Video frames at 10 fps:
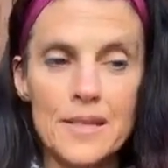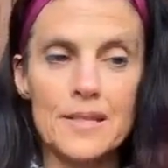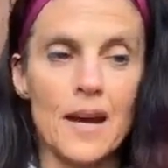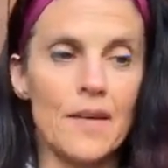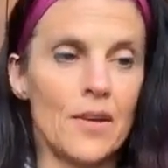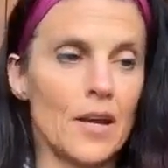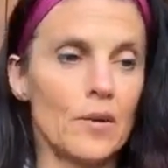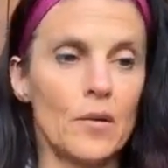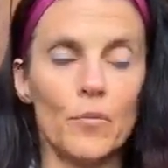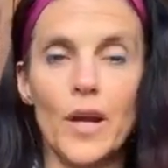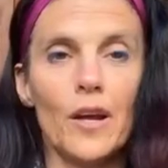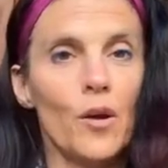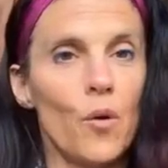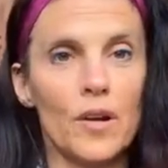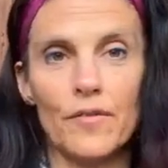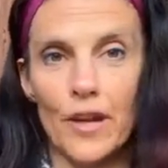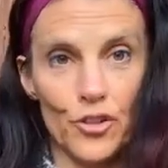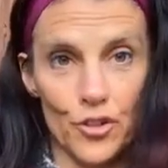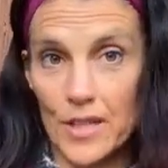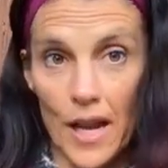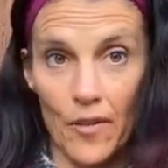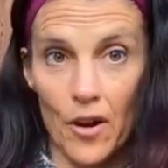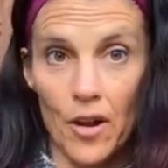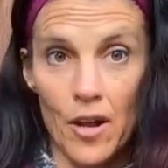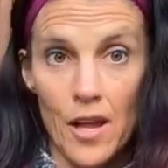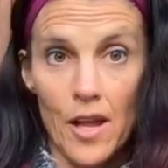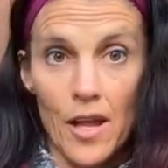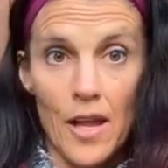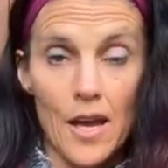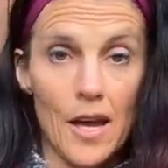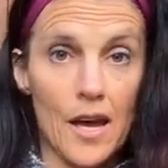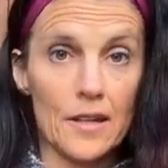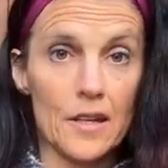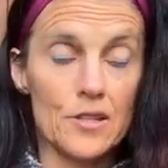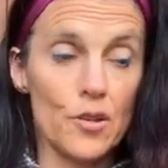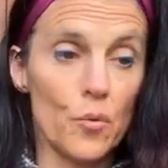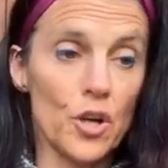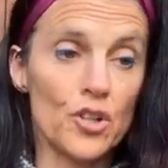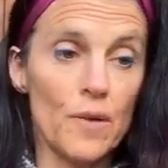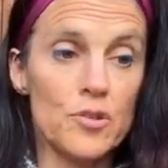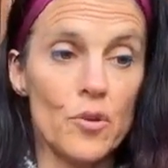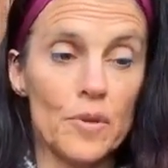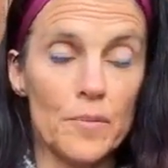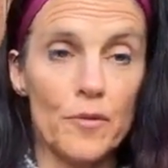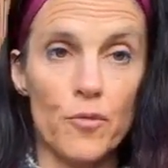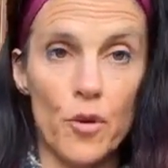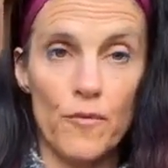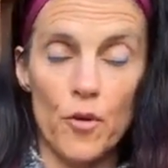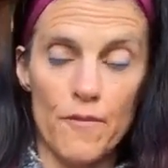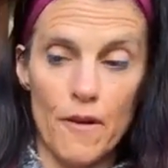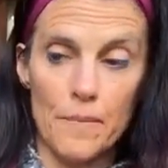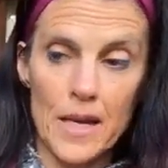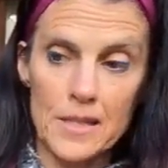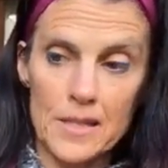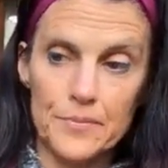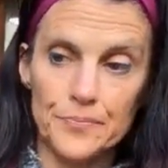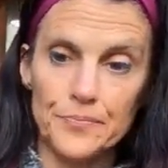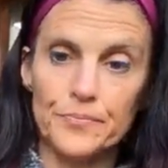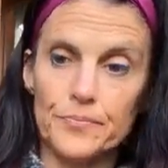please dive in and we can go on an adventure together. And so the workshop's normally about 40, 45 minutes.